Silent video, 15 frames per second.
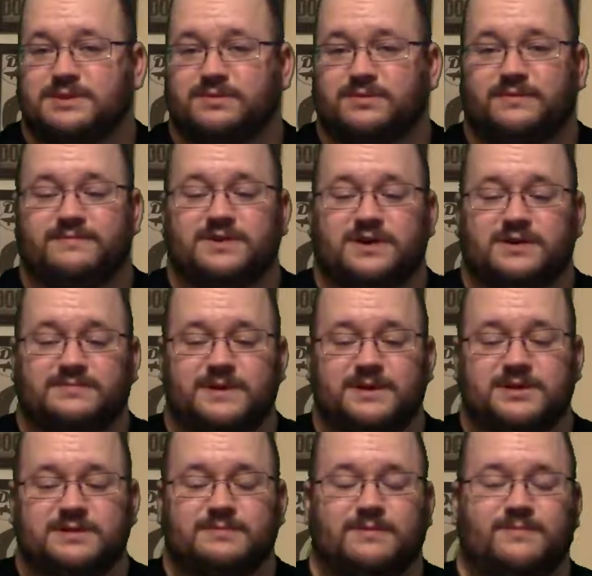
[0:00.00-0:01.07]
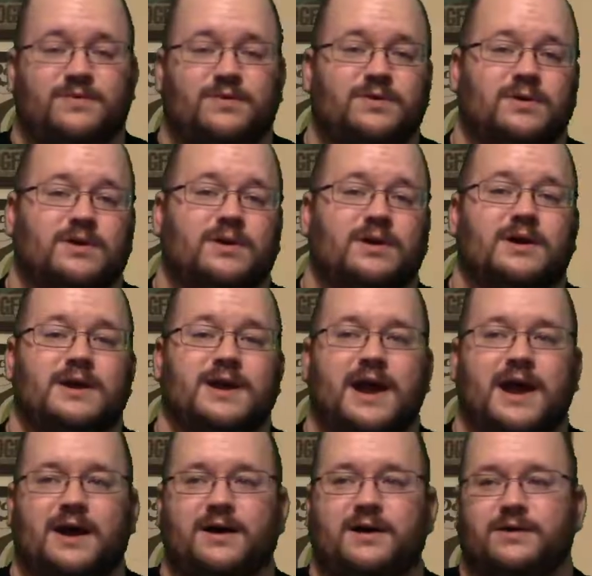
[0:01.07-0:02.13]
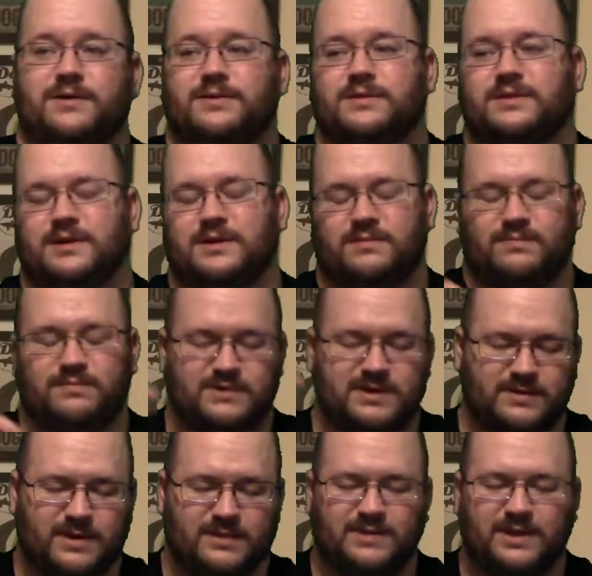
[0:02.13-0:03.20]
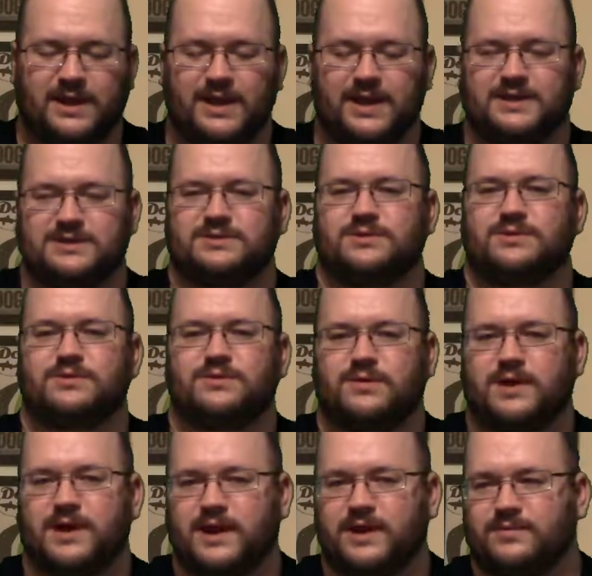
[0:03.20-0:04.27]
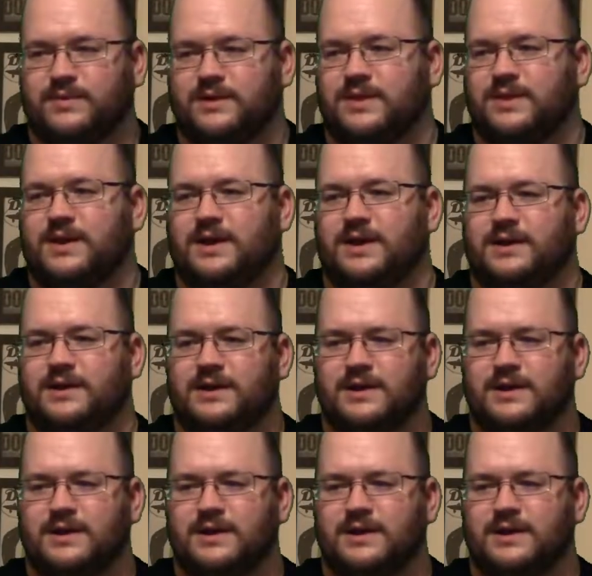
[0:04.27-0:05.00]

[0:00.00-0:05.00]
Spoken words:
We've talked about this before, how WWE has Loot Crate with, or